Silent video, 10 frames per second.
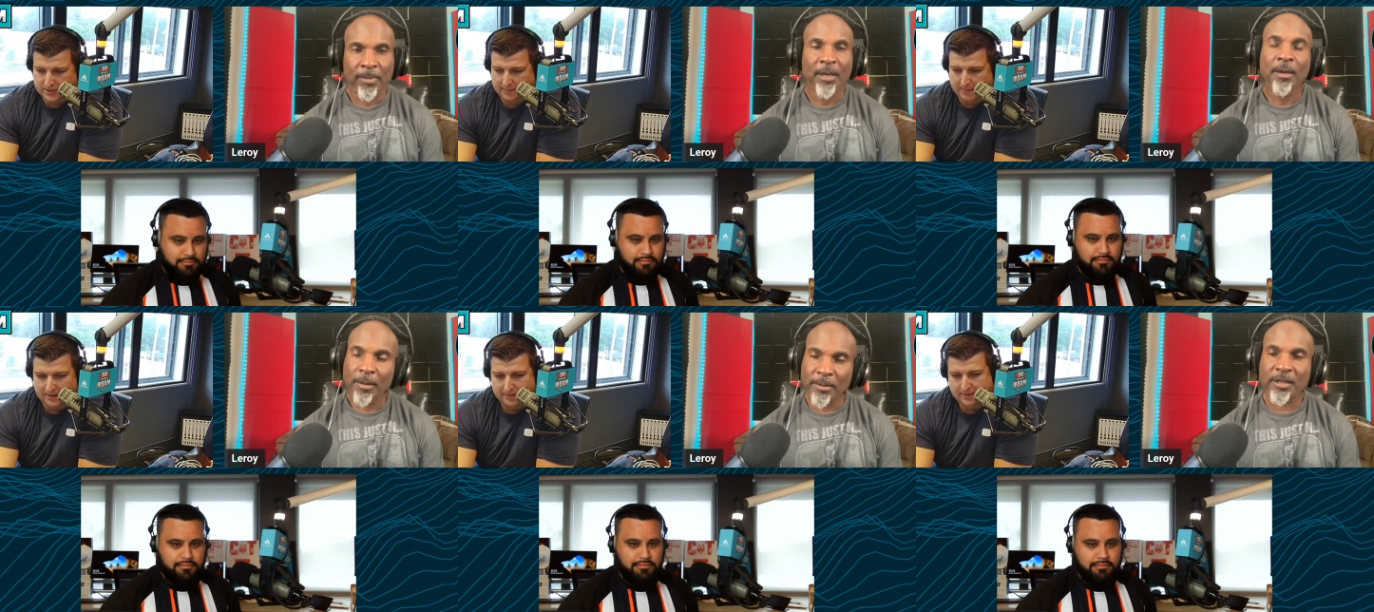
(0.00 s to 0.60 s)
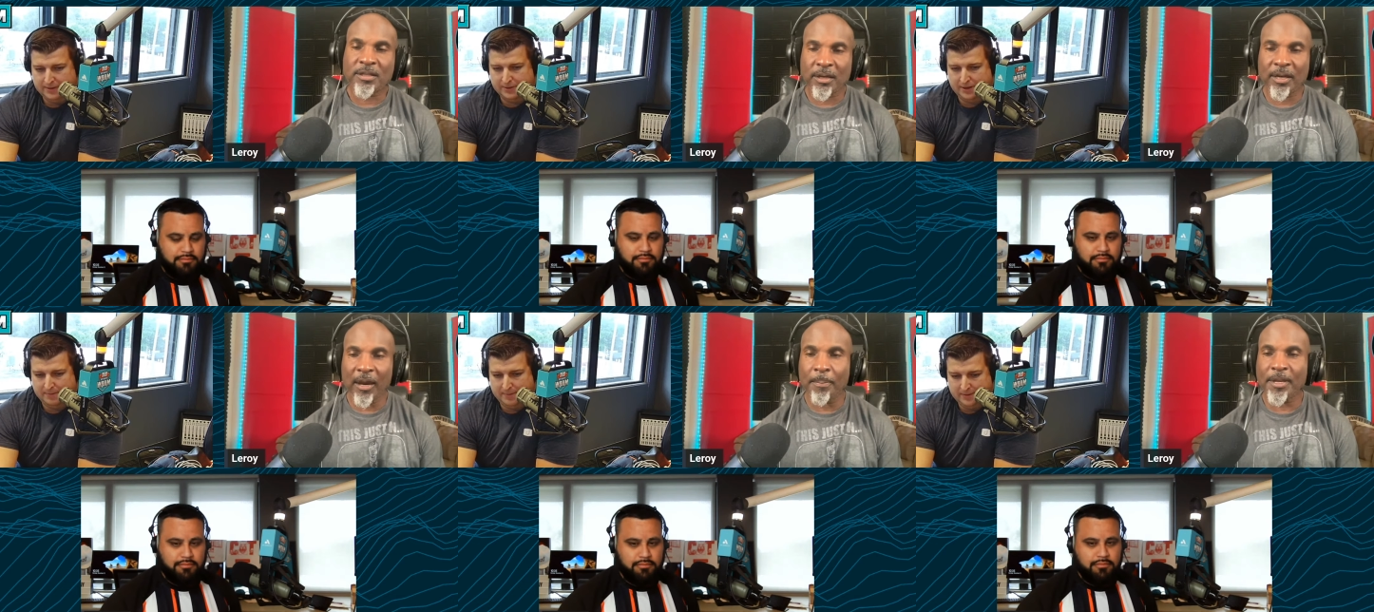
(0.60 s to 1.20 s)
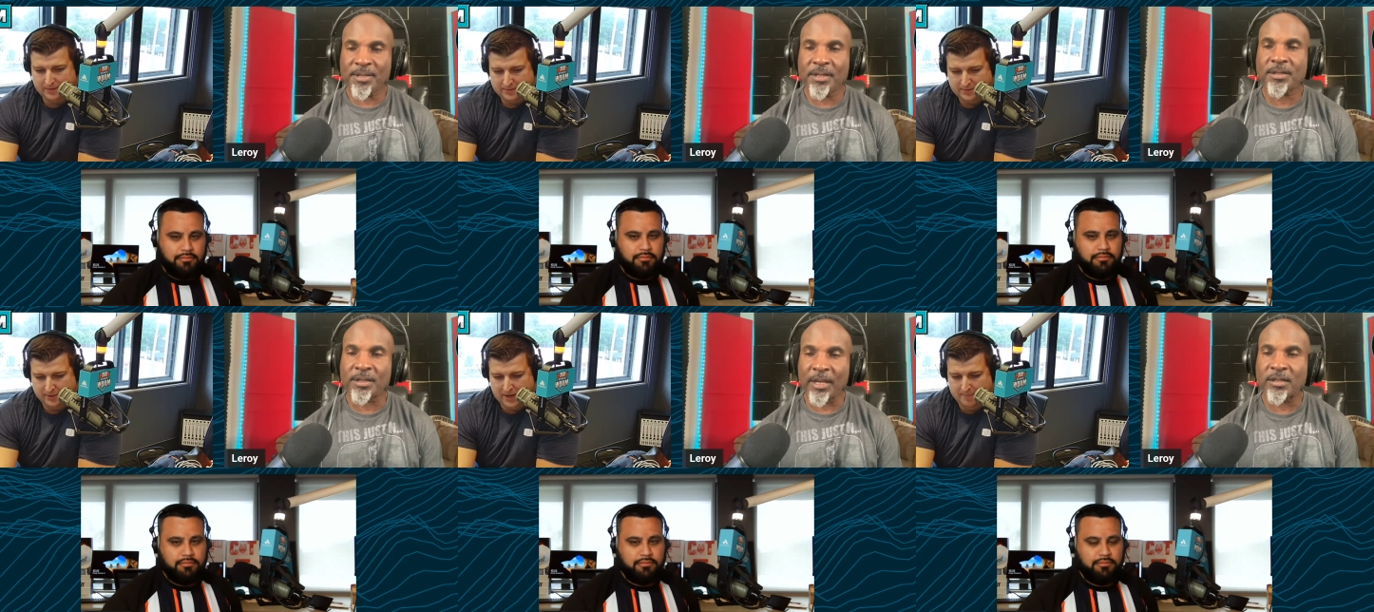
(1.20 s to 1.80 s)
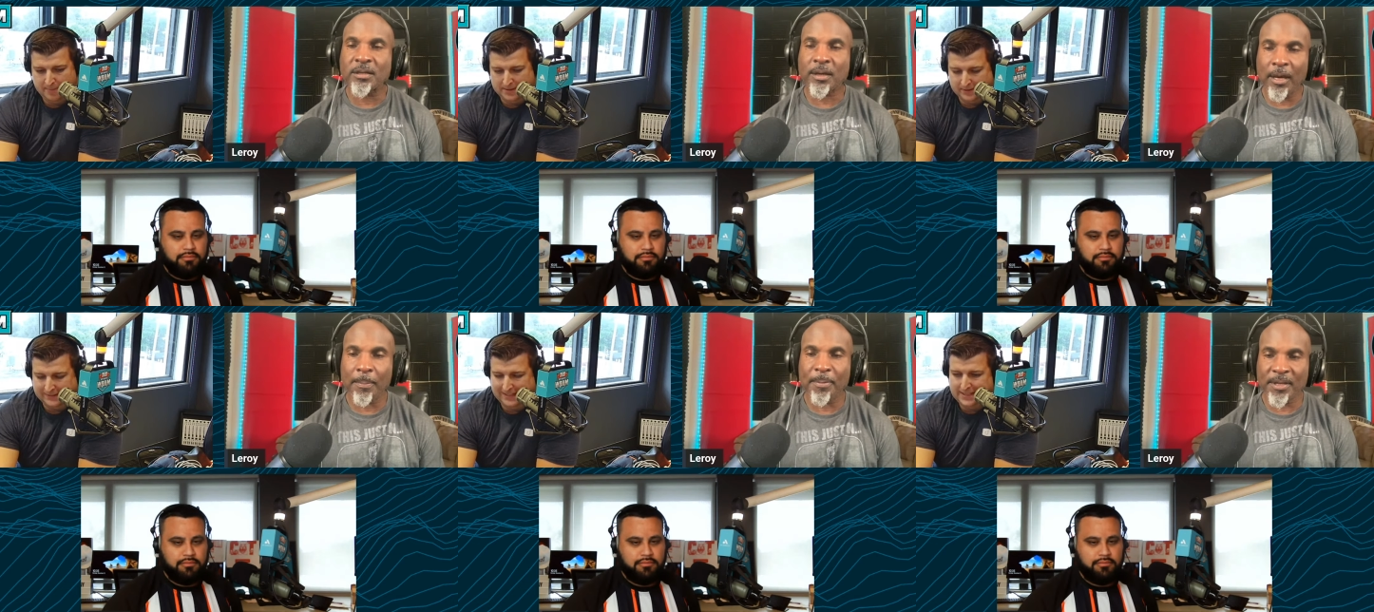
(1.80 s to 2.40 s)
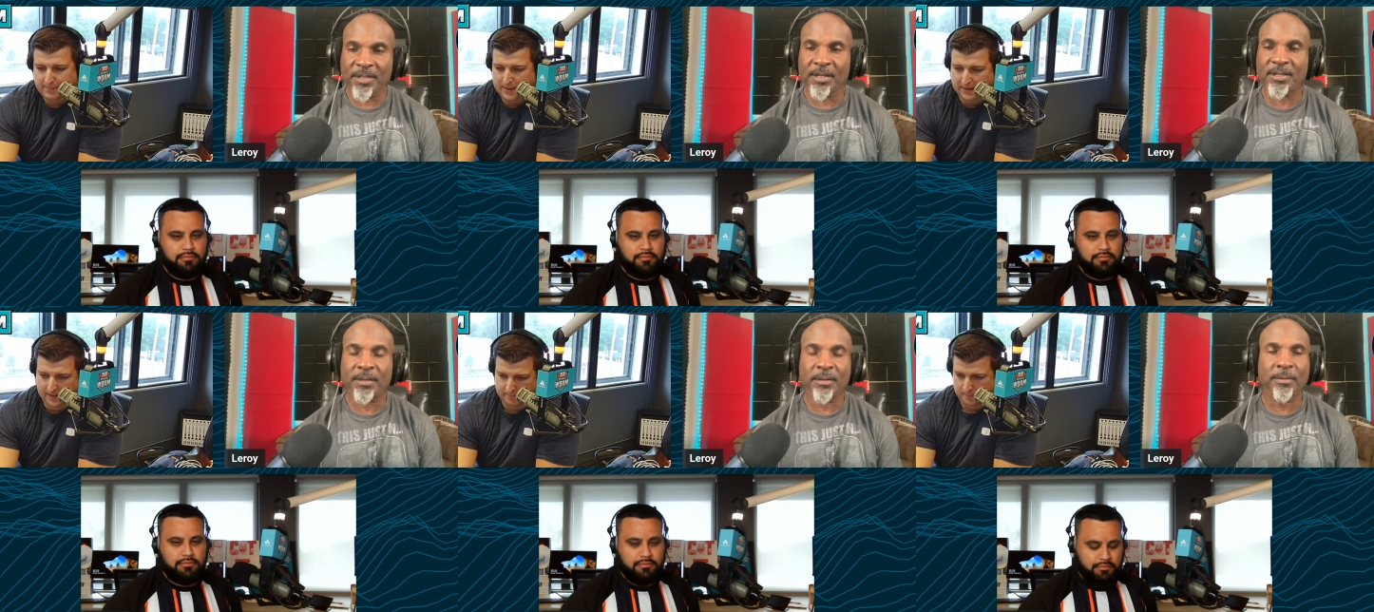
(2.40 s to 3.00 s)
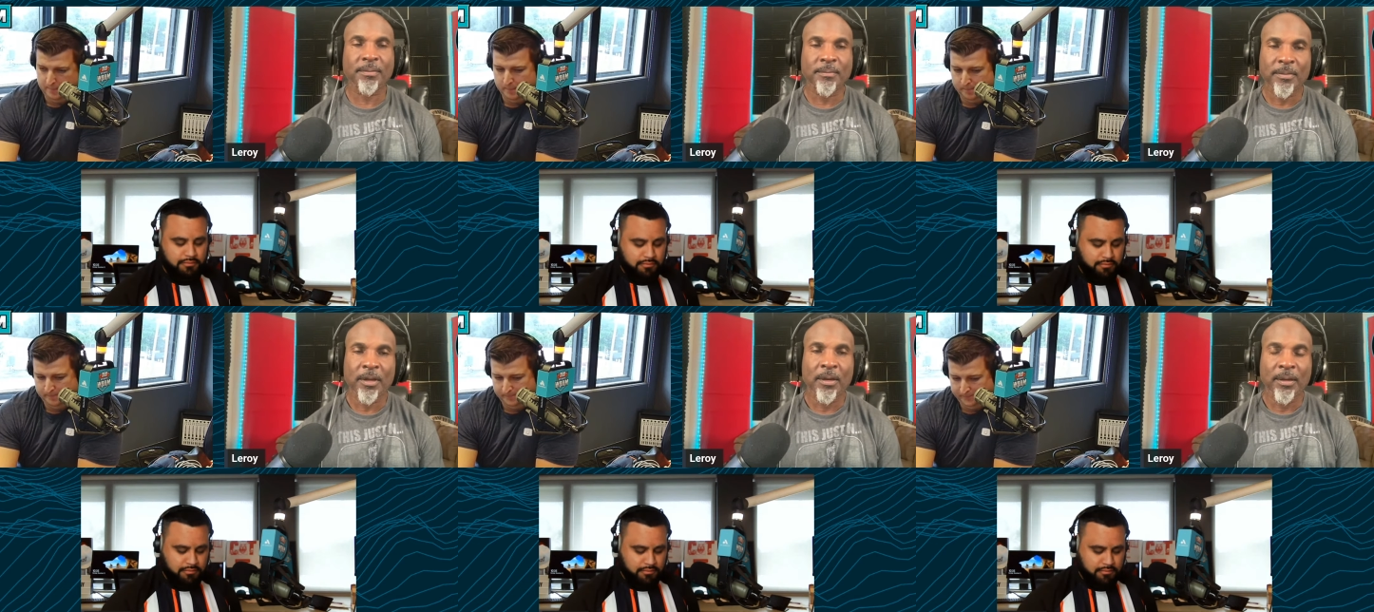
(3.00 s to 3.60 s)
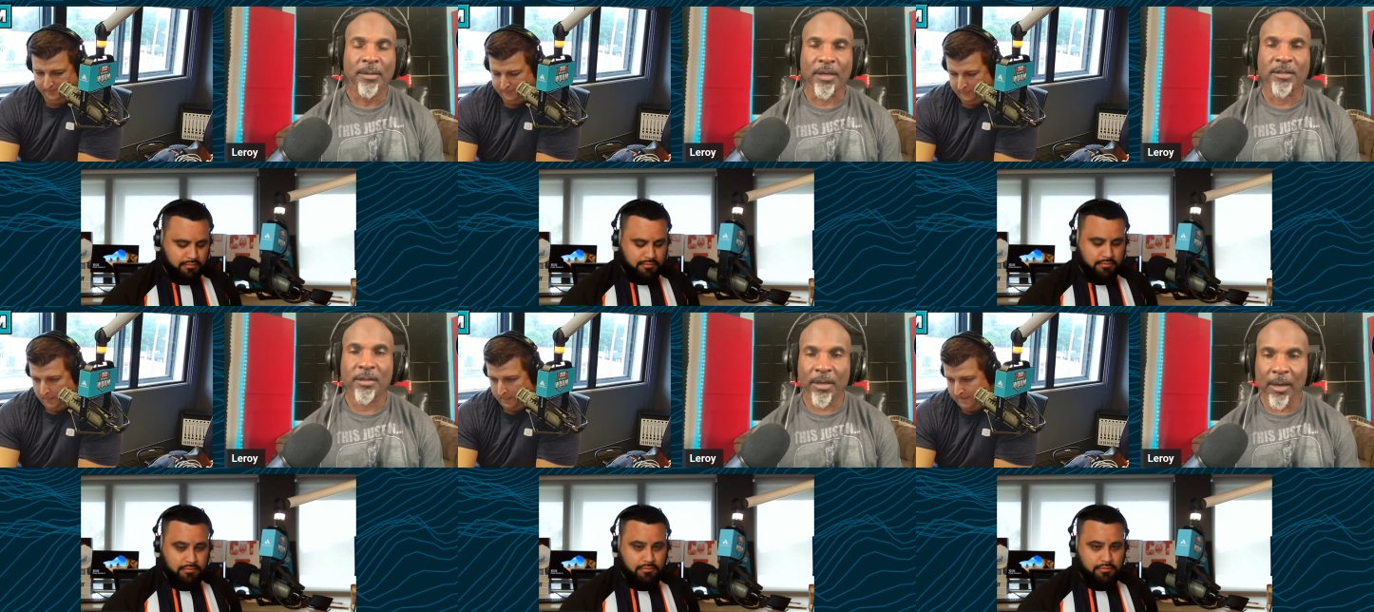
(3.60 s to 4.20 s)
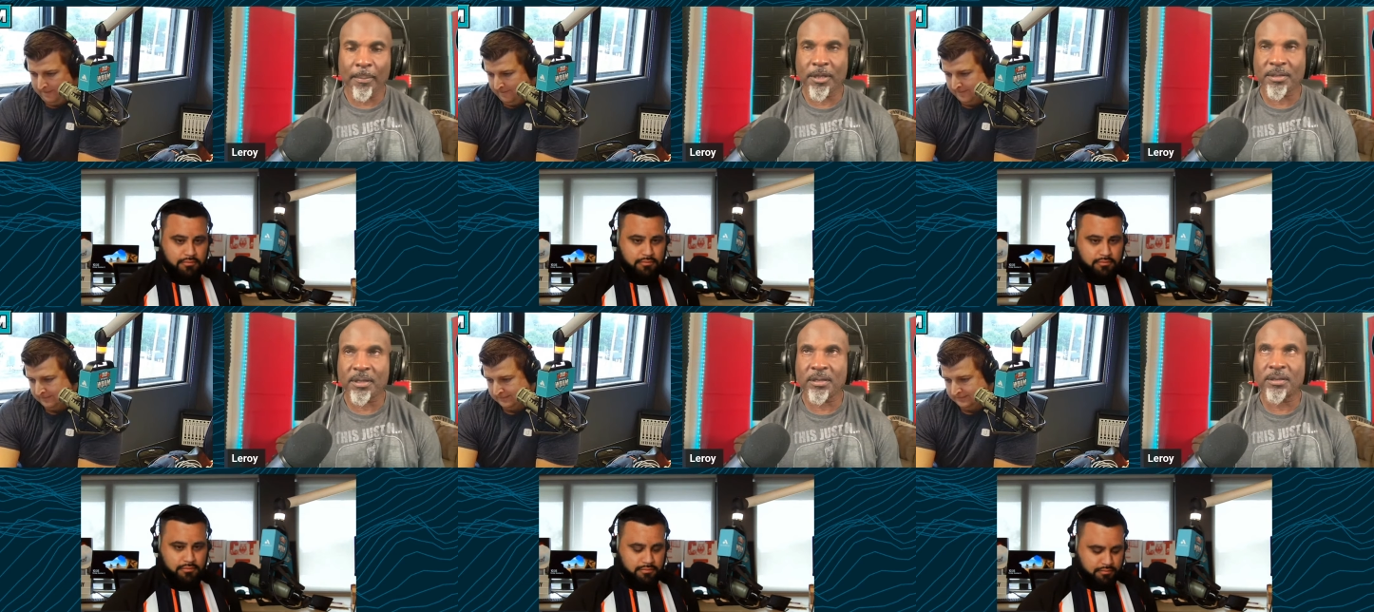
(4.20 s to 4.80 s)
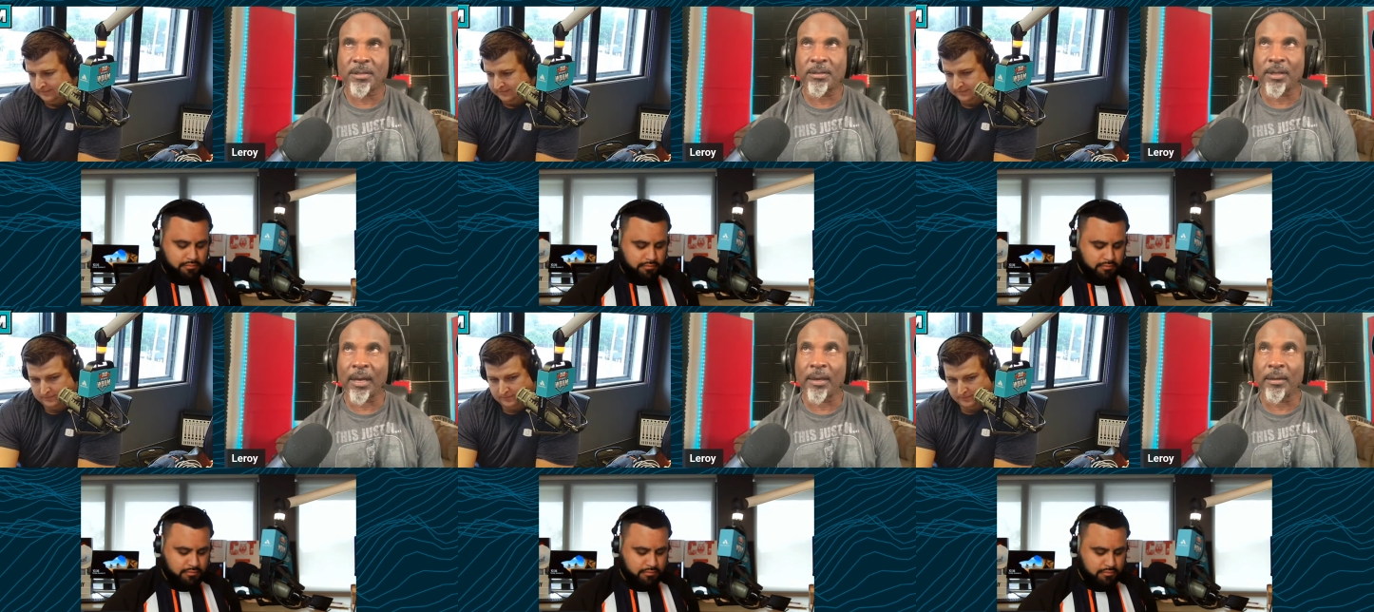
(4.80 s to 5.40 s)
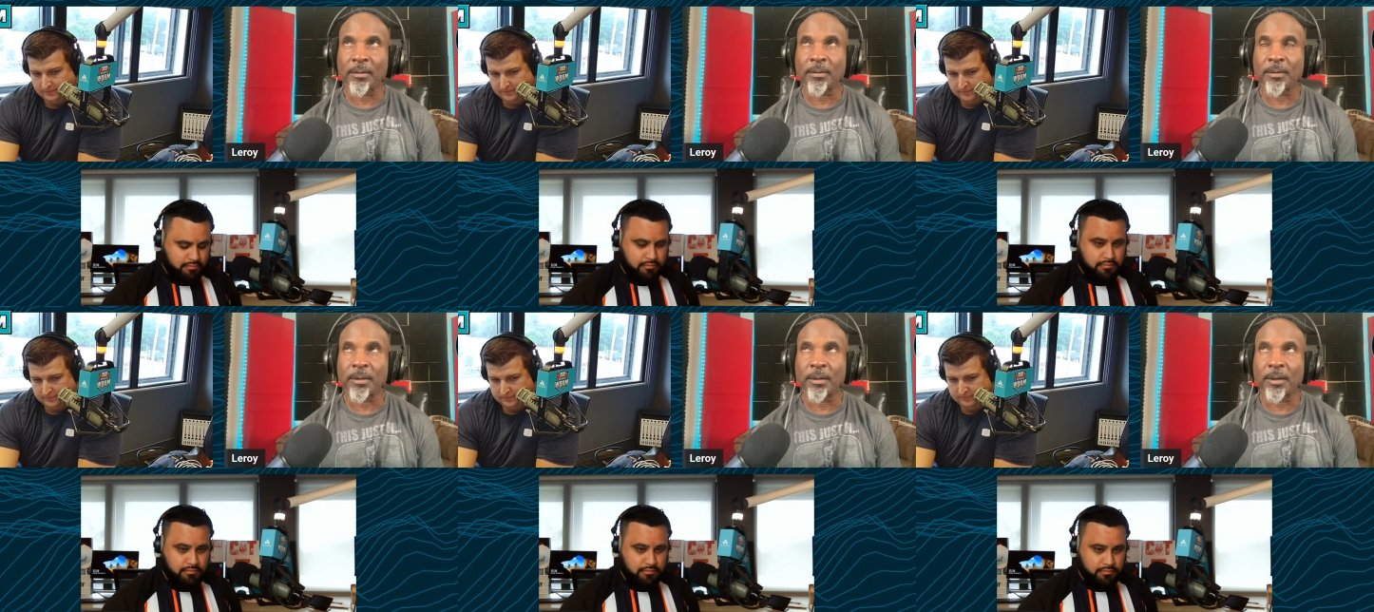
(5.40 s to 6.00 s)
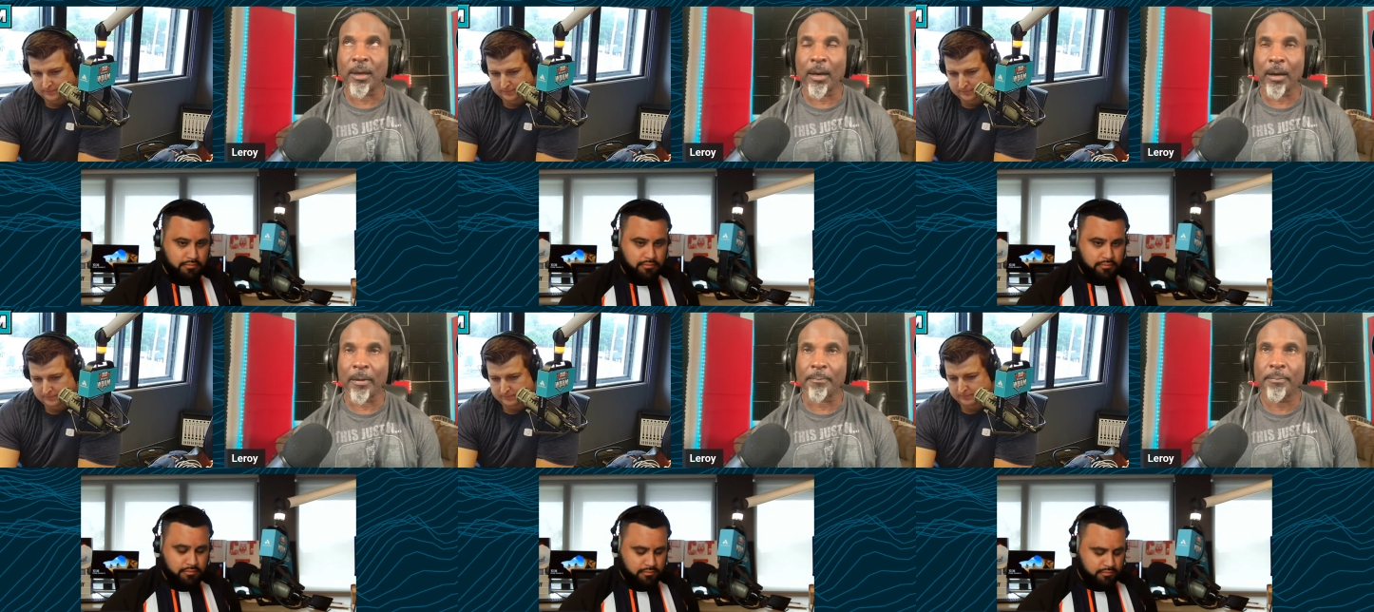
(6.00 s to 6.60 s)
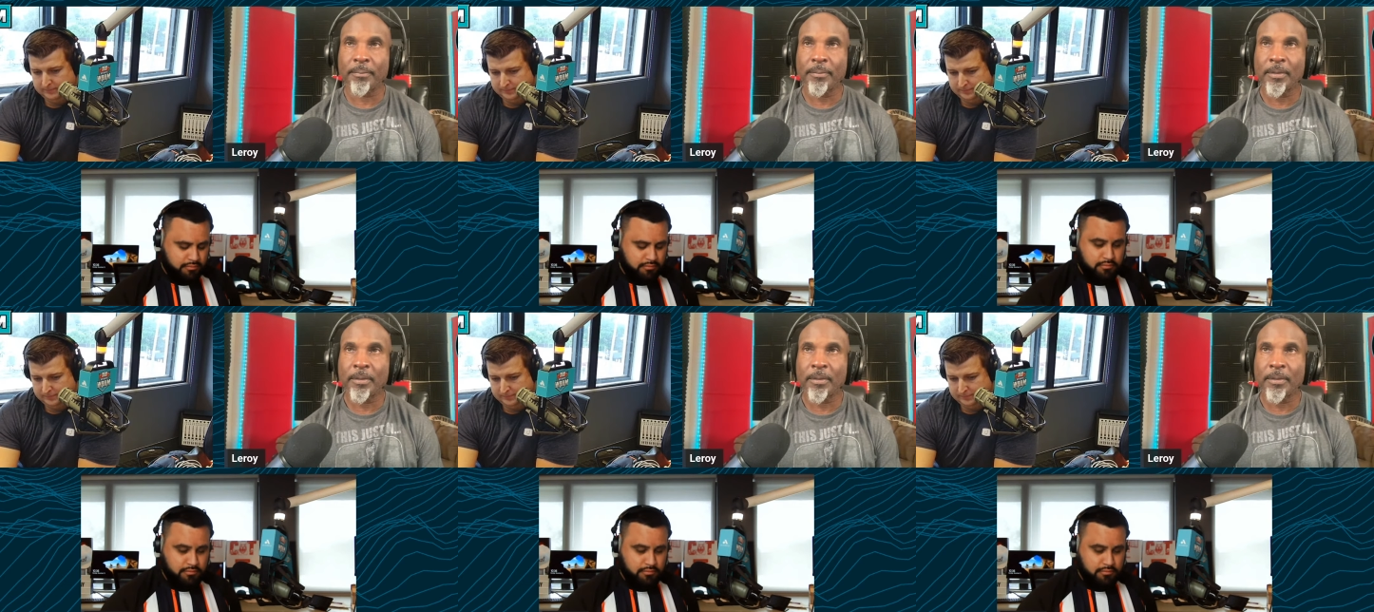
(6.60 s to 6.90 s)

Speaker 1: yesterday, man. They took, they took care of business. They took care of business. Game.
Speaker 2: They took care of business. They um